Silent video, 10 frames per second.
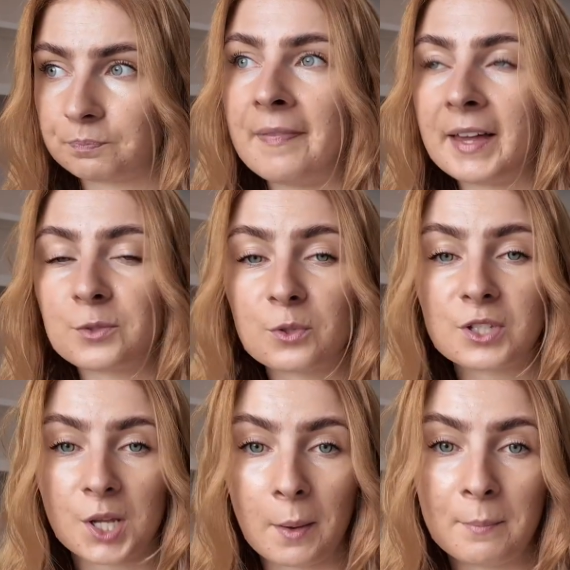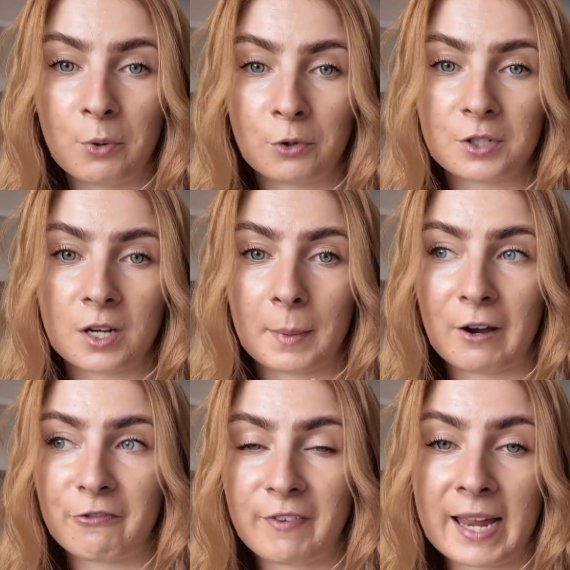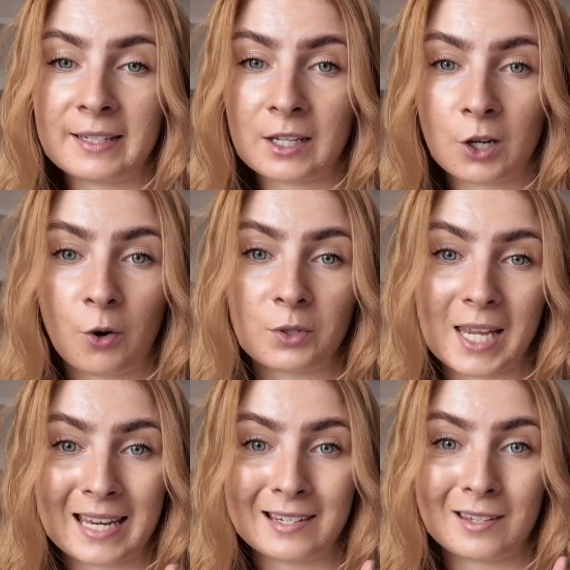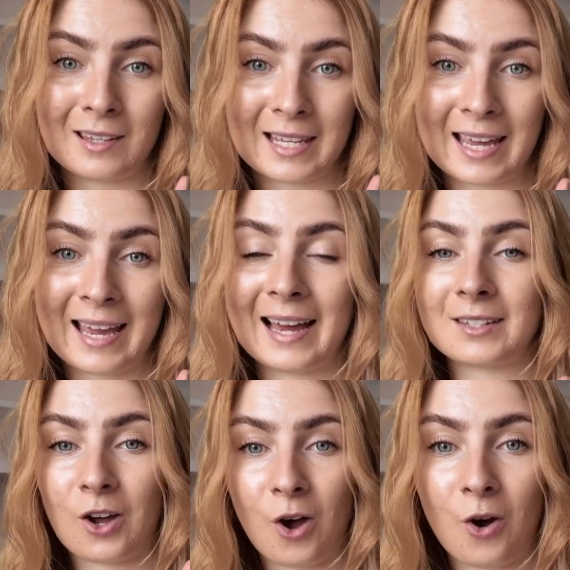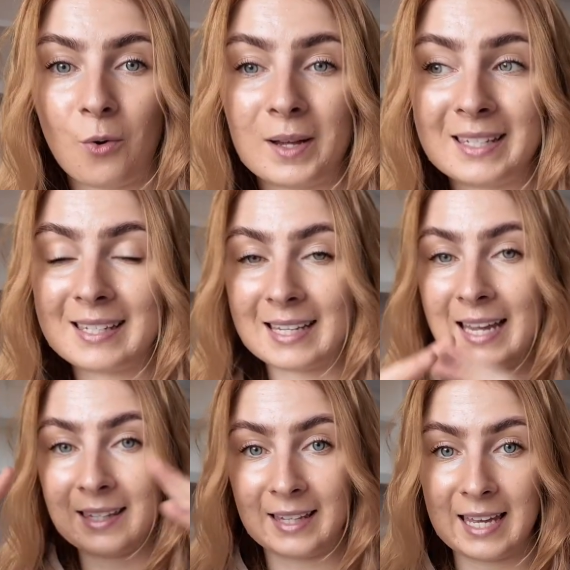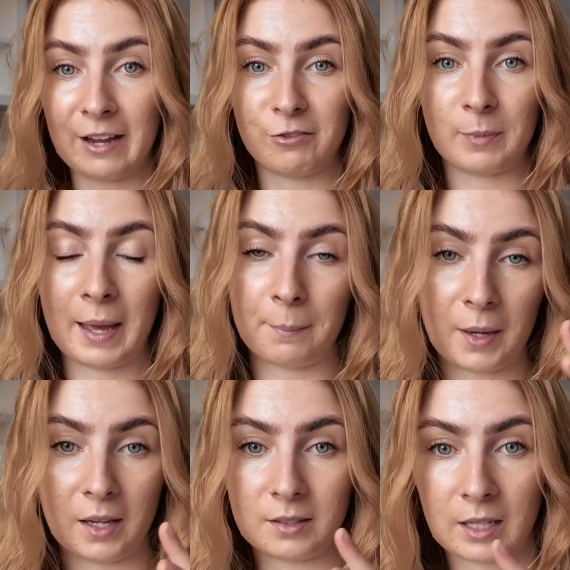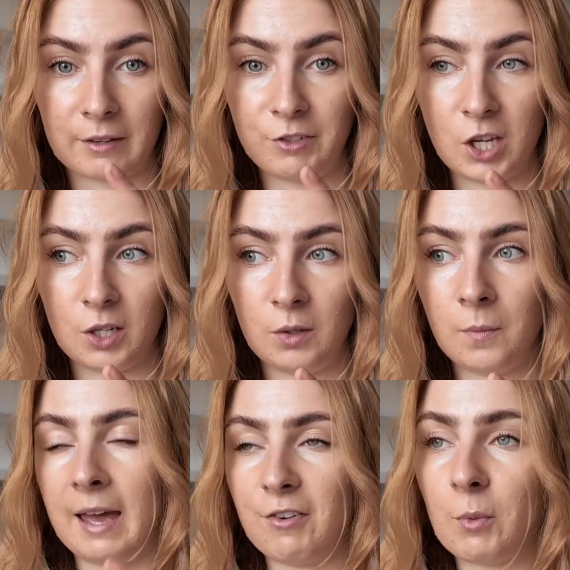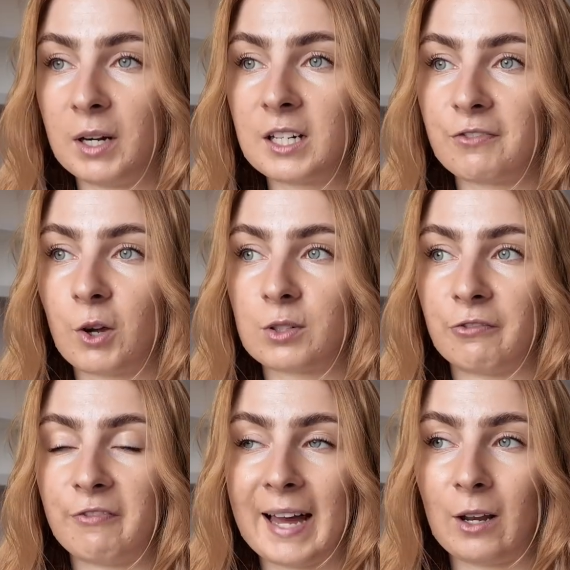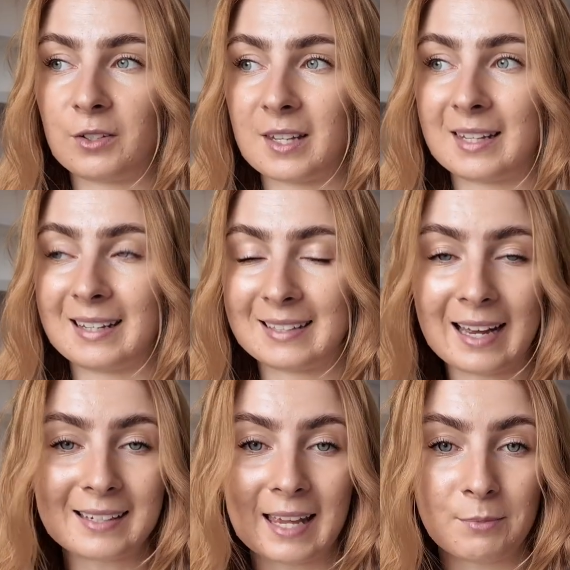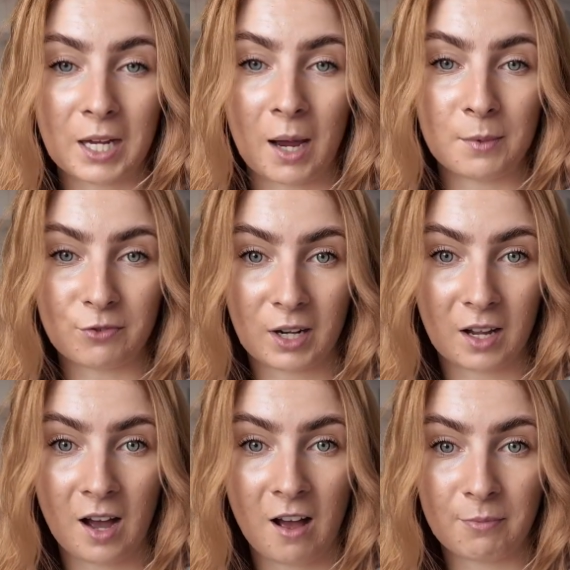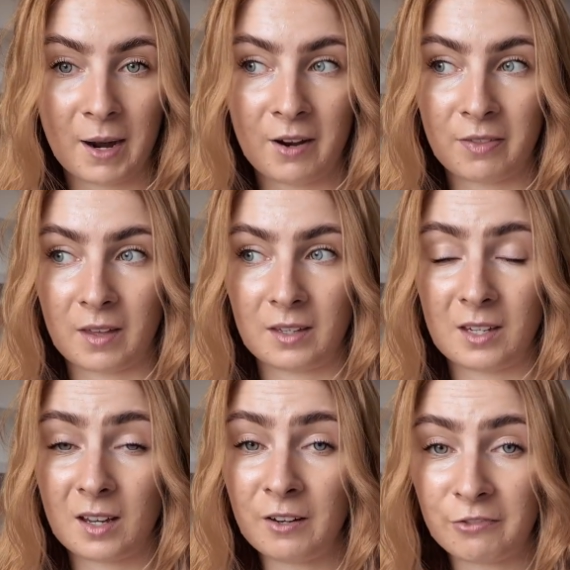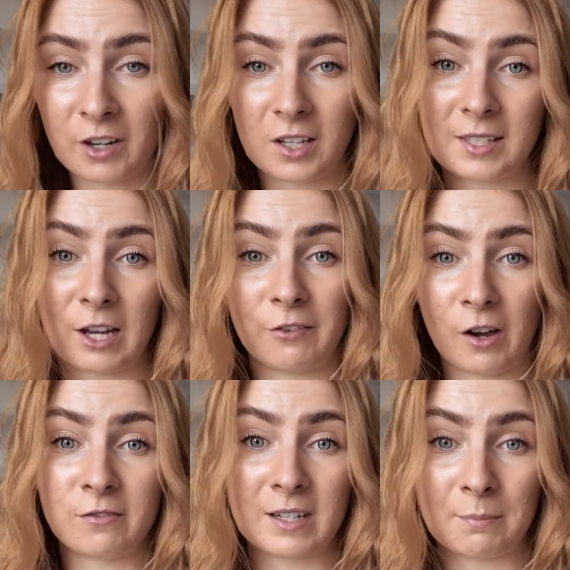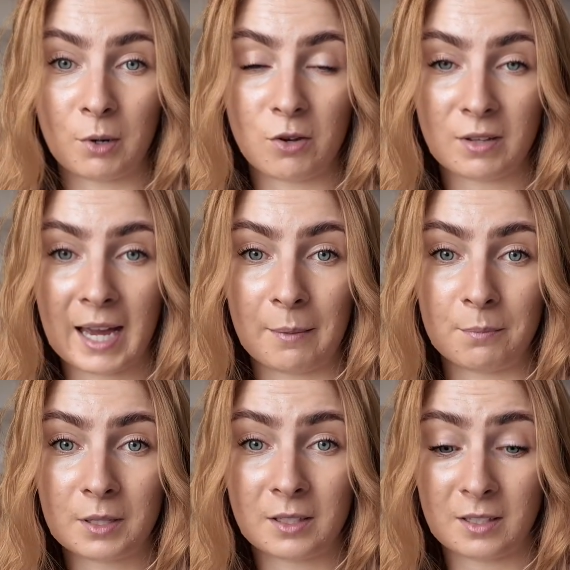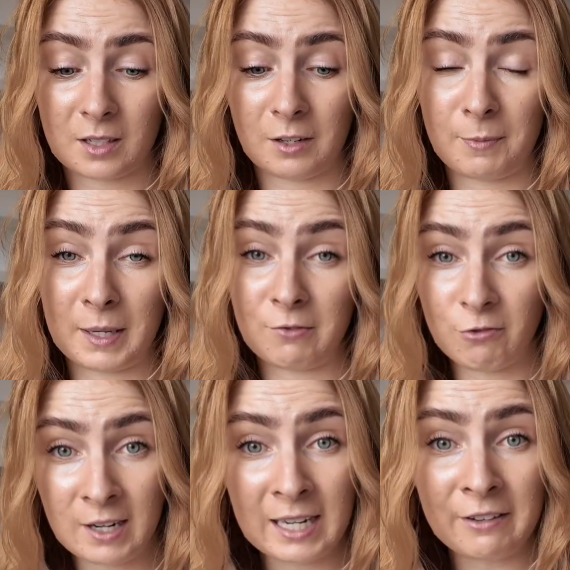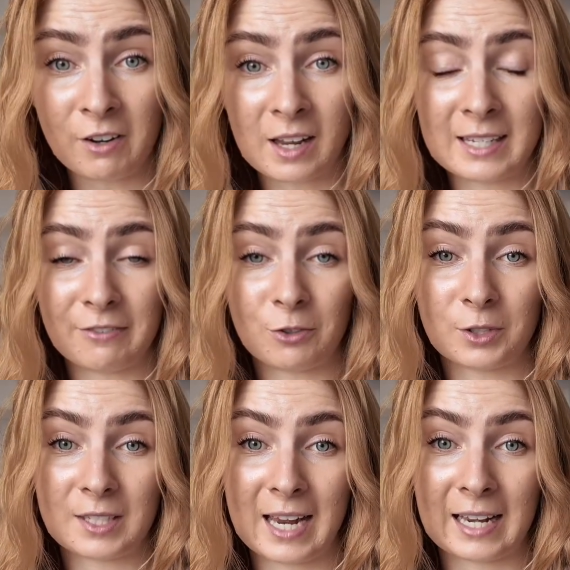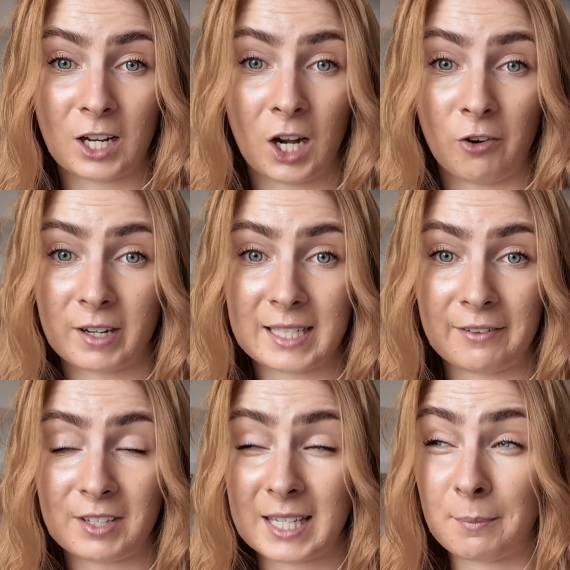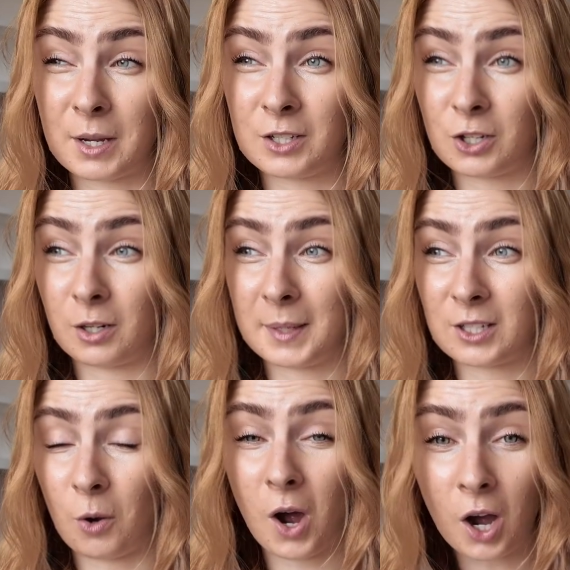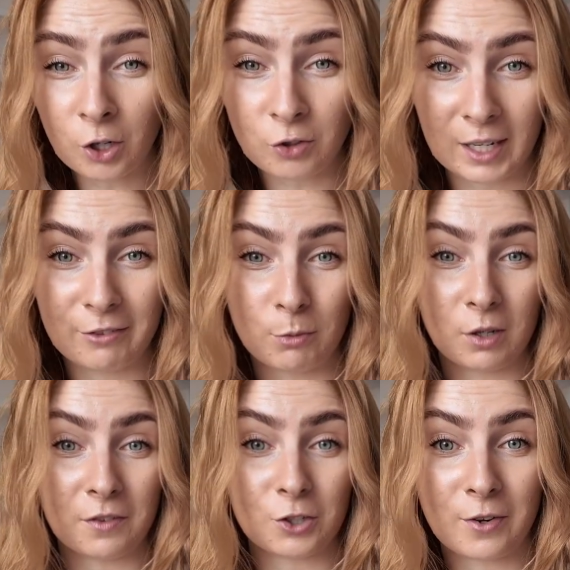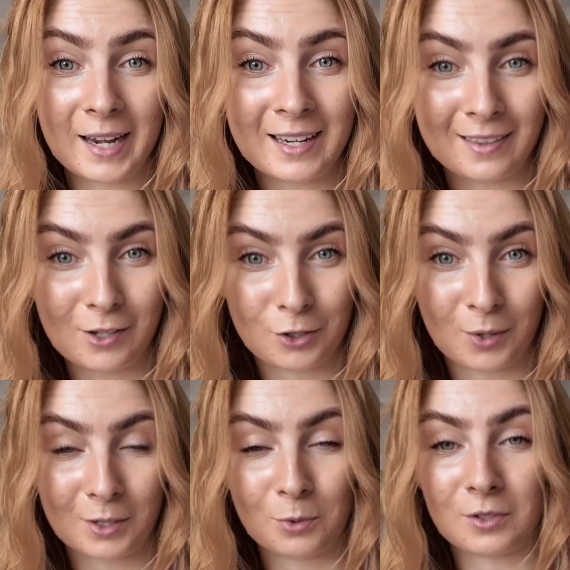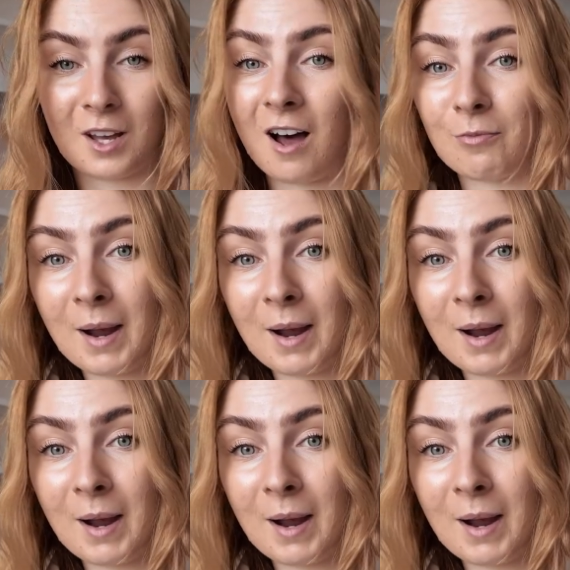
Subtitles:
And that's what's so important about phasing goals into the year as a whole and seeing the year from that bird's eye view. If you're wanting to focus on fat loss at the exact same time as running a half marathon, you're going to fuck yourself over in both camps, because it's going to be really fucking difficult to stay in a caloric deficit because you're going to be so hungry from all of the training that you're doing towards the half